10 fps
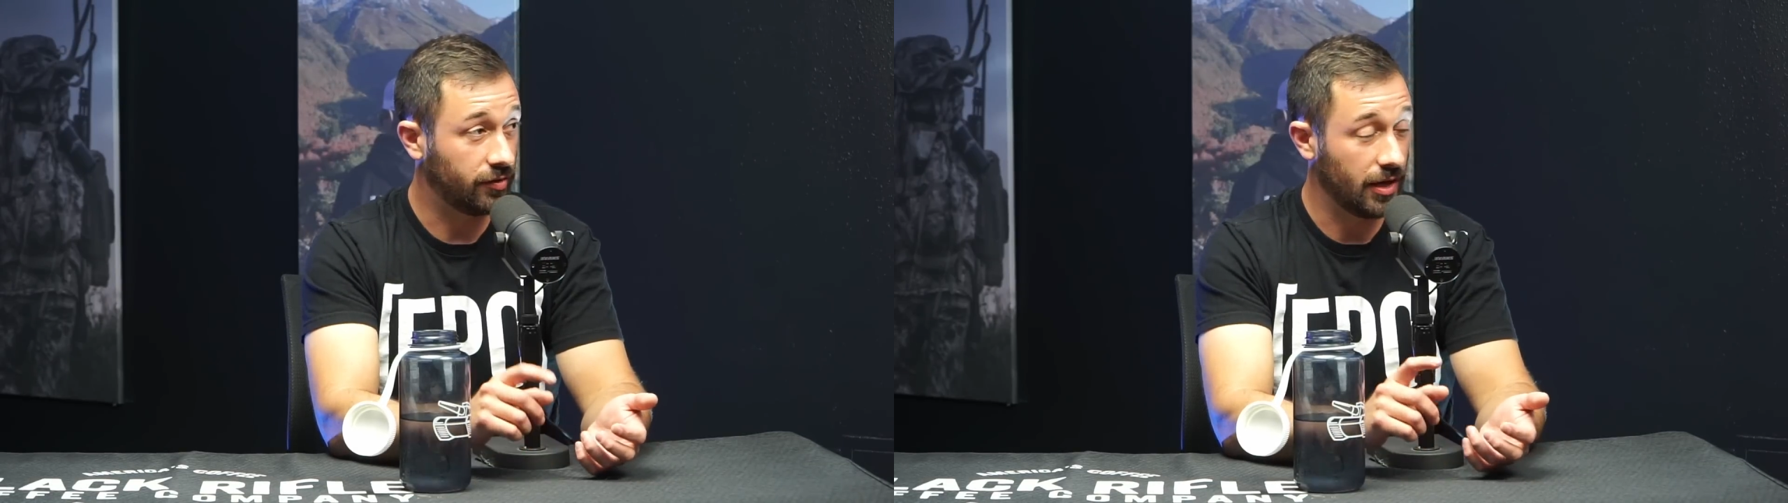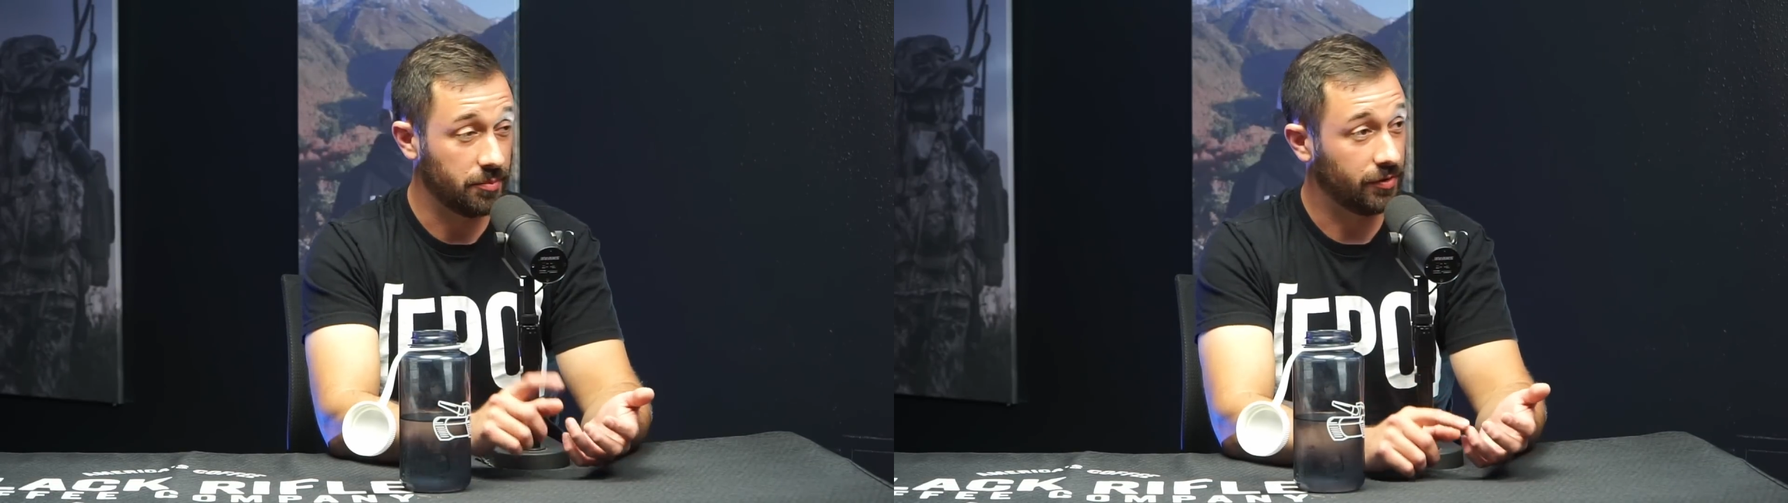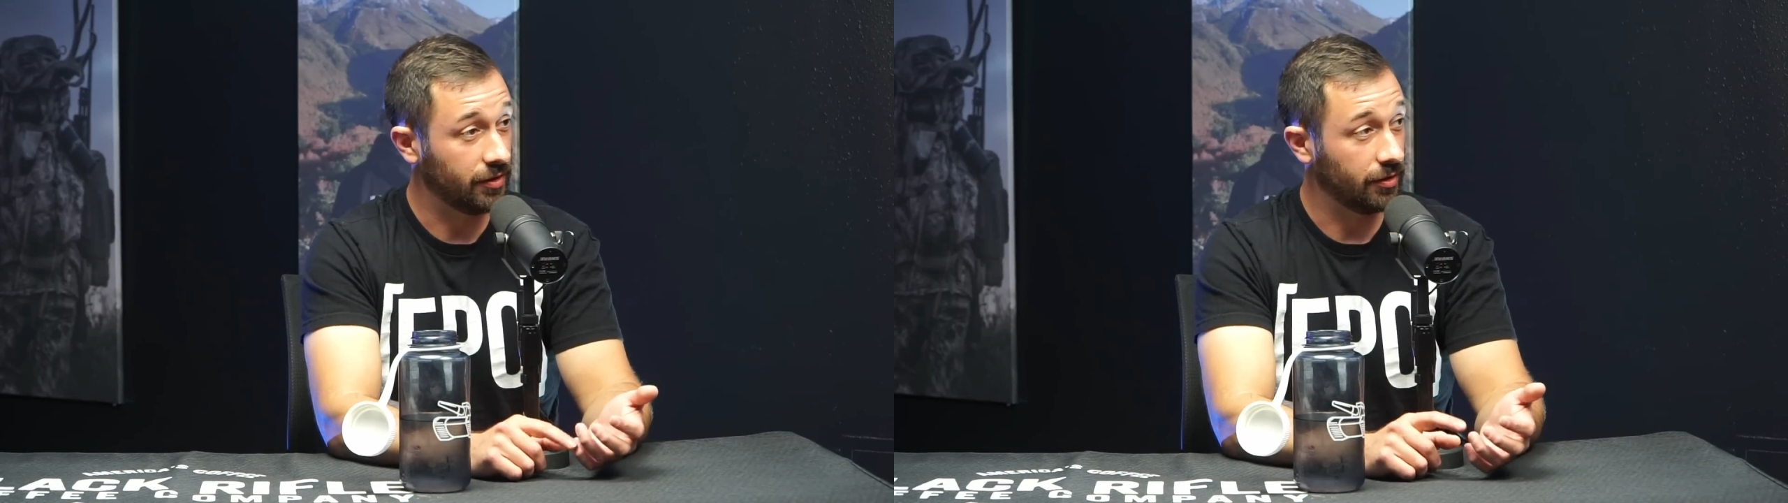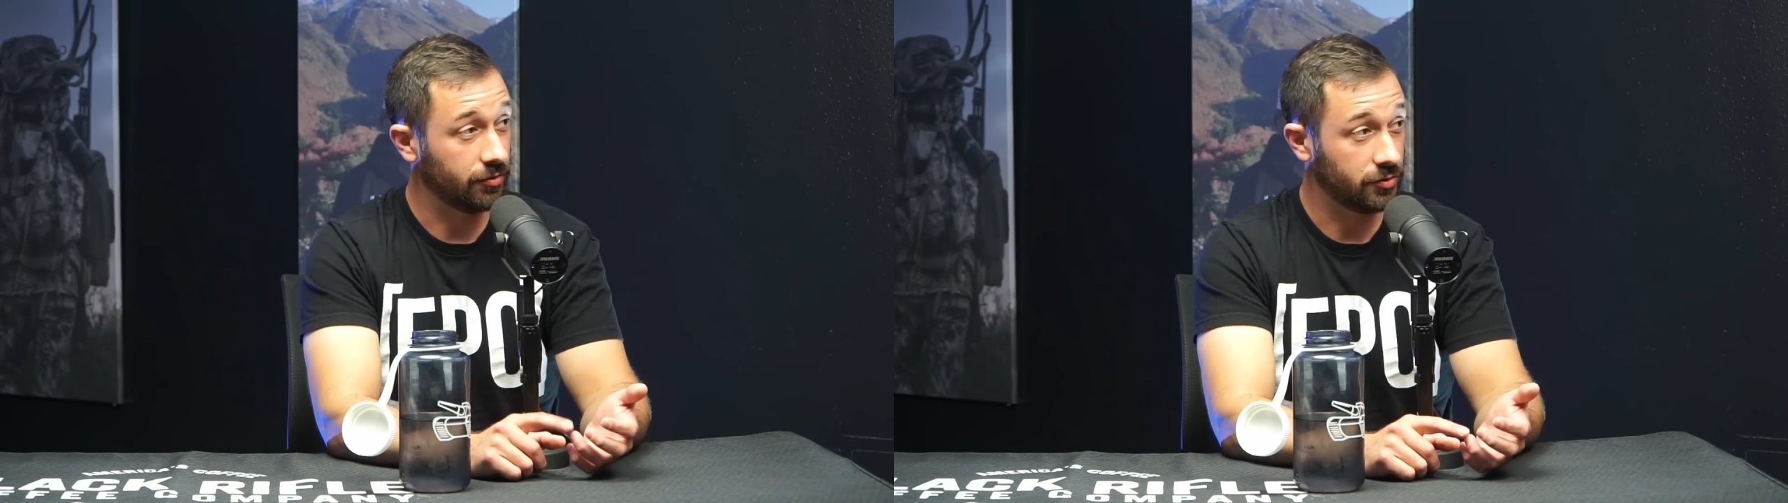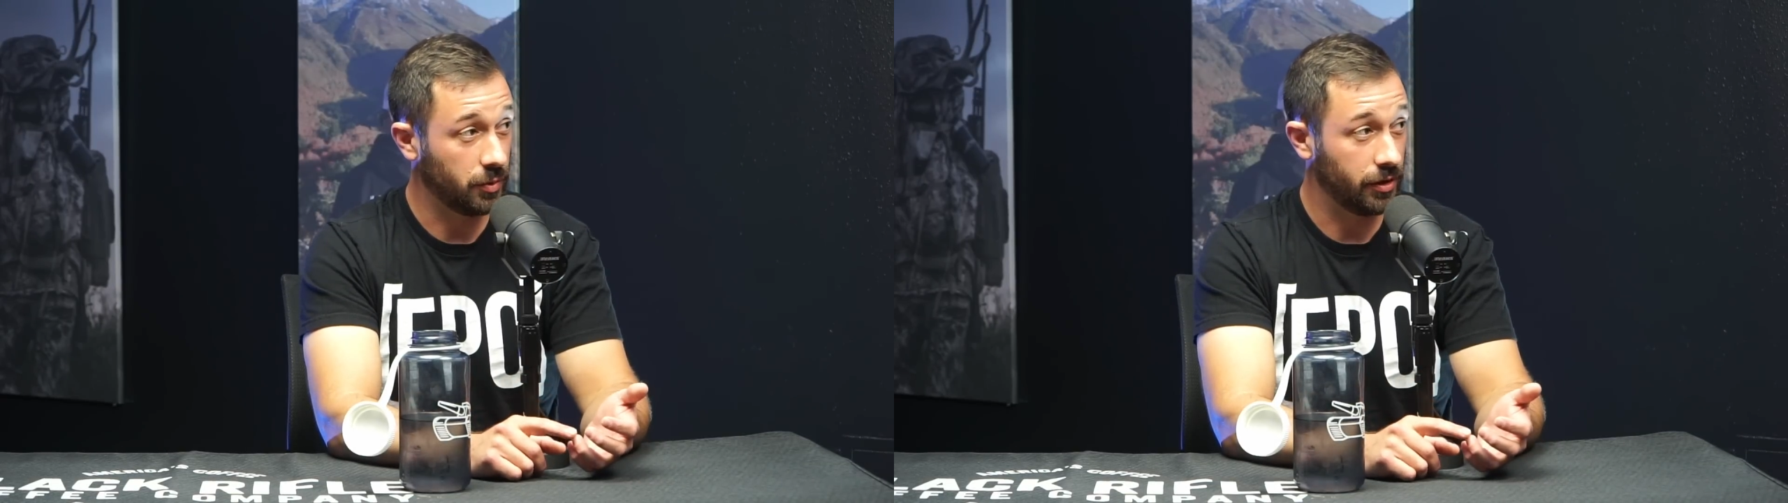Same thing
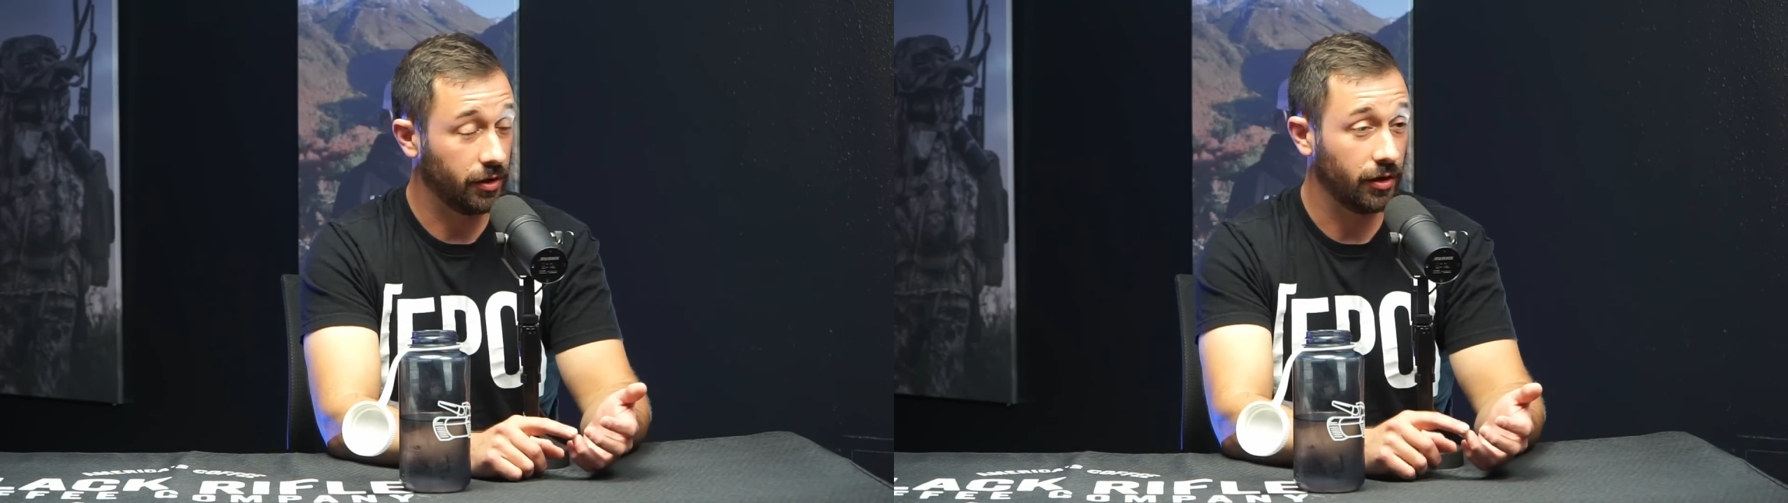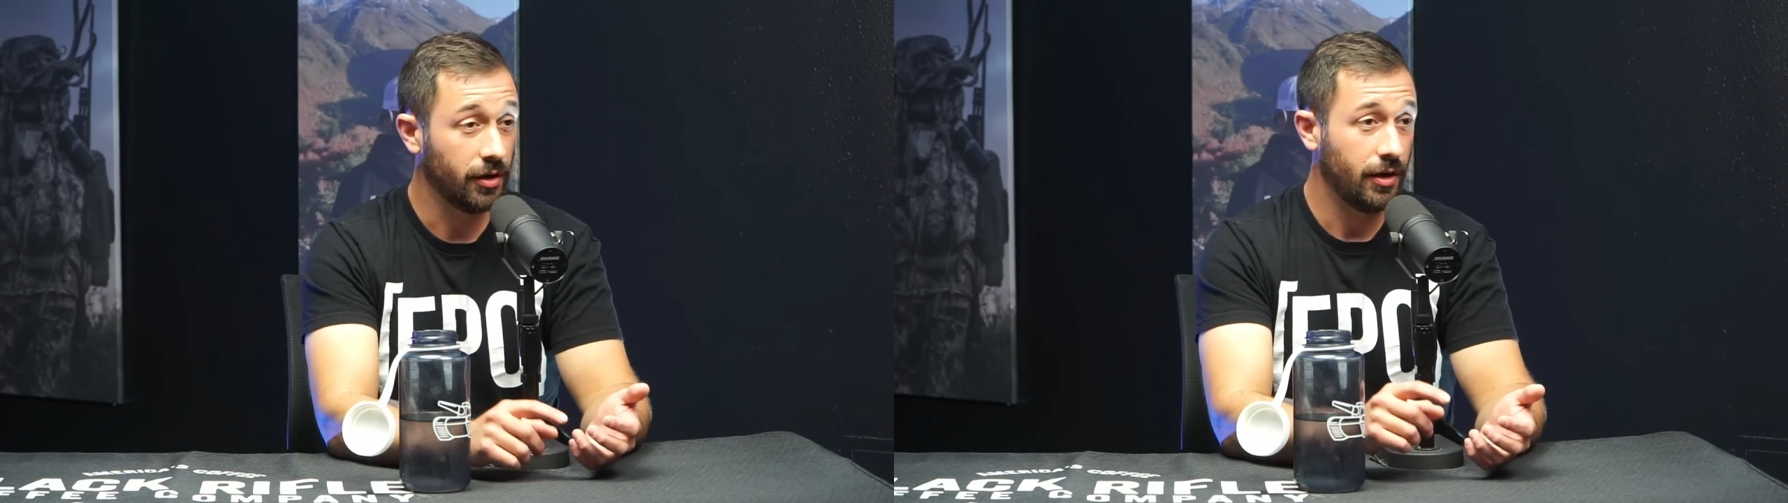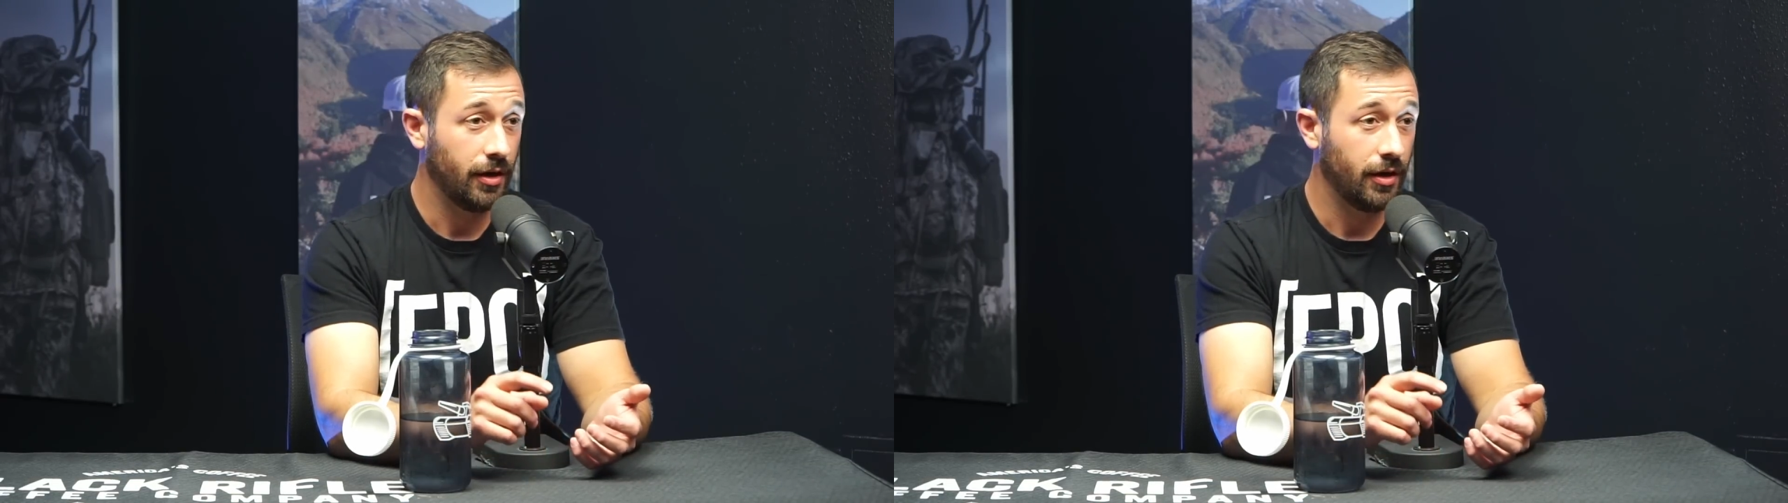on Twitter,